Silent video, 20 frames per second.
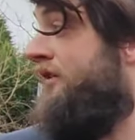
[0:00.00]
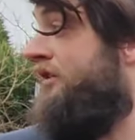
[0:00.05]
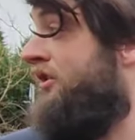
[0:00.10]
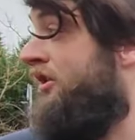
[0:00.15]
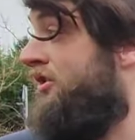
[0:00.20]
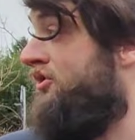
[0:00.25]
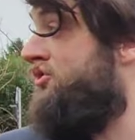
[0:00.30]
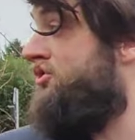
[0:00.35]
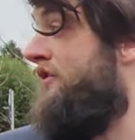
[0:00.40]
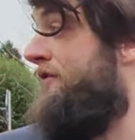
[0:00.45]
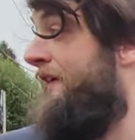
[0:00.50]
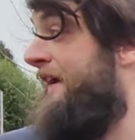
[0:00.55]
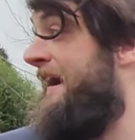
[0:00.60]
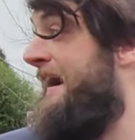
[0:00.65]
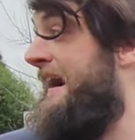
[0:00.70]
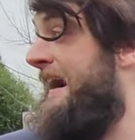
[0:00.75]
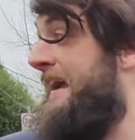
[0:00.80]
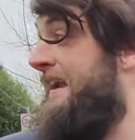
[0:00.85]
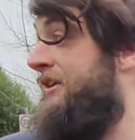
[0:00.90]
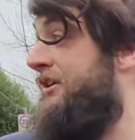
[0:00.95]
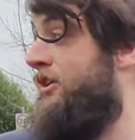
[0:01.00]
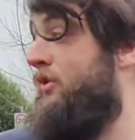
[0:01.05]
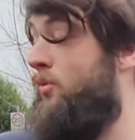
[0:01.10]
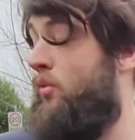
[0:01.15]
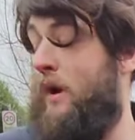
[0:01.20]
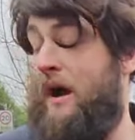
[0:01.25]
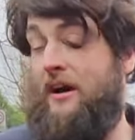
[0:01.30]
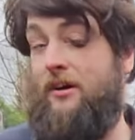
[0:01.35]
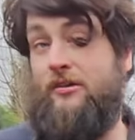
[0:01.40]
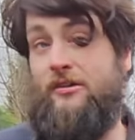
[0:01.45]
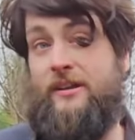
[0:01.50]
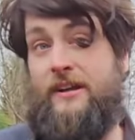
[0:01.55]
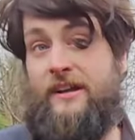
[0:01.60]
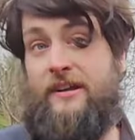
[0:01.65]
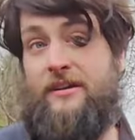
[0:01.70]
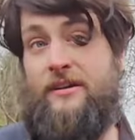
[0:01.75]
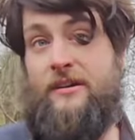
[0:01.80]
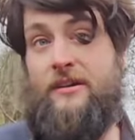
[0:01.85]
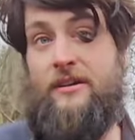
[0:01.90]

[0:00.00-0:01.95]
You know, stuff I can't do welding.